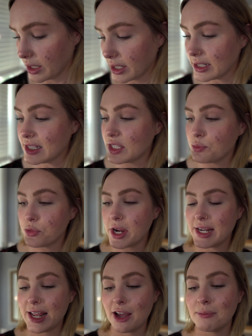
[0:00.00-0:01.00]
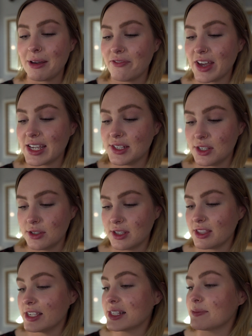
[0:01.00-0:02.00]
Gonna spray down my face
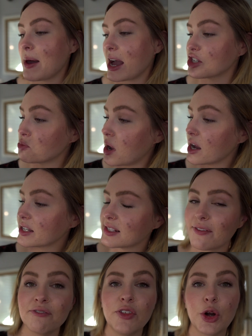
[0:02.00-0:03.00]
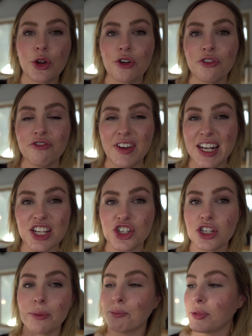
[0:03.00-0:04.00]
using the Smashbox Photo
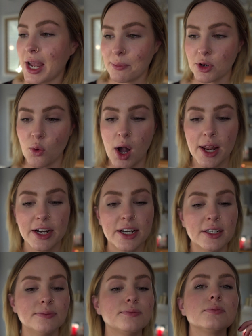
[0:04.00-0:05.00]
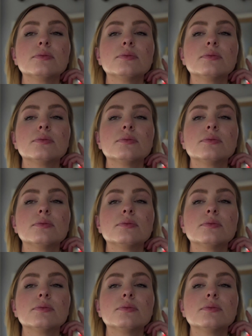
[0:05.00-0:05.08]
Finish Primer Water.